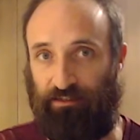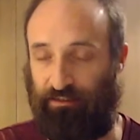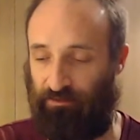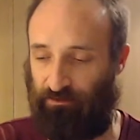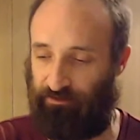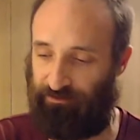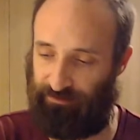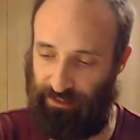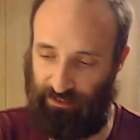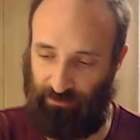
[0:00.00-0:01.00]
N are not the
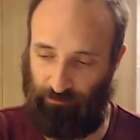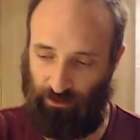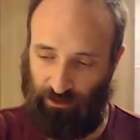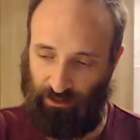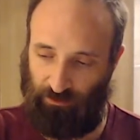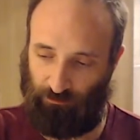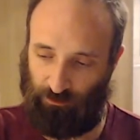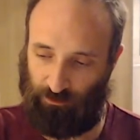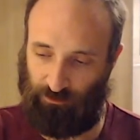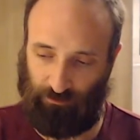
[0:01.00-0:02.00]
same. And
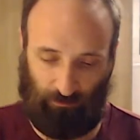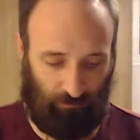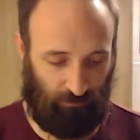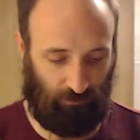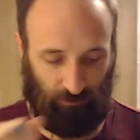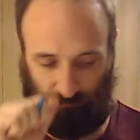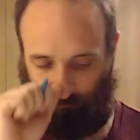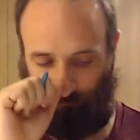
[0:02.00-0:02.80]
rook is R.